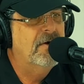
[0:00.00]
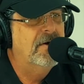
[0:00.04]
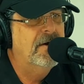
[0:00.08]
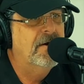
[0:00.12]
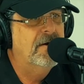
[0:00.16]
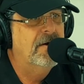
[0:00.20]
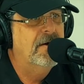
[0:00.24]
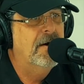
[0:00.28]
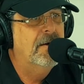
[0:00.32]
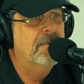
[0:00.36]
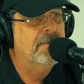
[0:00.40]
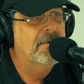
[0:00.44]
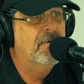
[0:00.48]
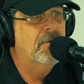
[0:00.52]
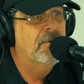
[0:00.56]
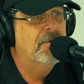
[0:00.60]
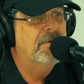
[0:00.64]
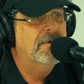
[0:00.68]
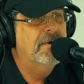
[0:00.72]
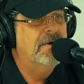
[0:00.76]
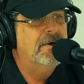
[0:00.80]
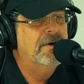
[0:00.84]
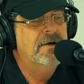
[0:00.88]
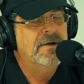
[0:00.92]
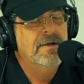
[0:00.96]
dear. I'm going
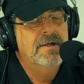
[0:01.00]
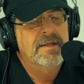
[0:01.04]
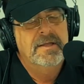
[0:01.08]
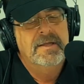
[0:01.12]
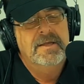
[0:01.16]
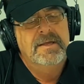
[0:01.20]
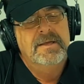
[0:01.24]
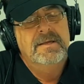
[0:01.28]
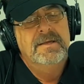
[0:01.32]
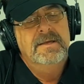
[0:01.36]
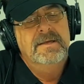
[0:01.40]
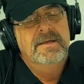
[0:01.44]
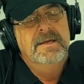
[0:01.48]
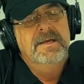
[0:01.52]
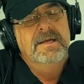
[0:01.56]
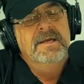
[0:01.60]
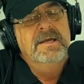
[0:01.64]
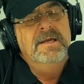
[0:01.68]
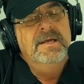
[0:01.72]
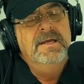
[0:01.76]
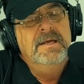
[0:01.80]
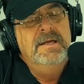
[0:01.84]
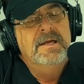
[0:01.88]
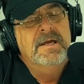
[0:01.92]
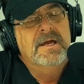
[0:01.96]
there.
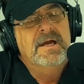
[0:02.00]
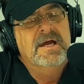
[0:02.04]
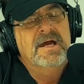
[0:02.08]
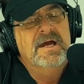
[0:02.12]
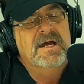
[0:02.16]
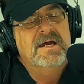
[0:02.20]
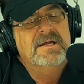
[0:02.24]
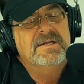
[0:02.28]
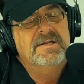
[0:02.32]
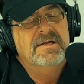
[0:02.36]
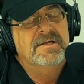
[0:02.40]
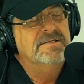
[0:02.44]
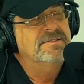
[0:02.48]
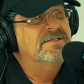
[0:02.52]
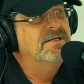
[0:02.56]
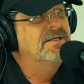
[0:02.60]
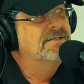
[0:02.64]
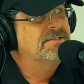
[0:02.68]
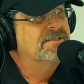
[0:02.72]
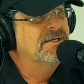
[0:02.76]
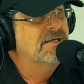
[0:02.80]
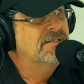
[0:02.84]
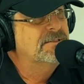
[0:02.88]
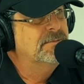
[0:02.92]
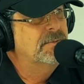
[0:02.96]

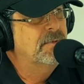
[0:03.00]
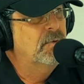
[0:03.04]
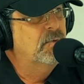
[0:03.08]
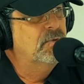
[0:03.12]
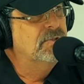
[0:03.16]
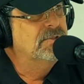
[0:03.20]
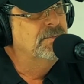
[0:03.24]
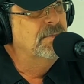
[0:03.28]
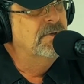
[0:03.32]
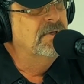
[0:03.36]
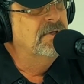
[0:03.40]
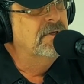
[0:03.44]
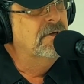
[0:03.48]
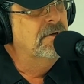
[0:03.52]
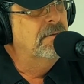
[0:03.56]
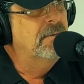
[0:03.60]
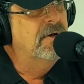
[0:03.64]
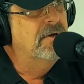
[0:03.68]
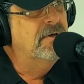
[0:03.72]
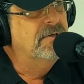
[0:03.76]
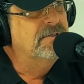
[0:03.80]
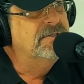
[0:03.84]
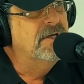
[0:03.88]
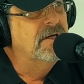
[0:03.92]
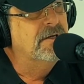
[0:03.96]
Darcia's husband was building a
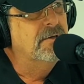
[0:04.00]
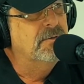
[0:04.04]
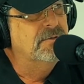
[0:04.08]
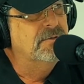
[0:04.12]
motorcycle and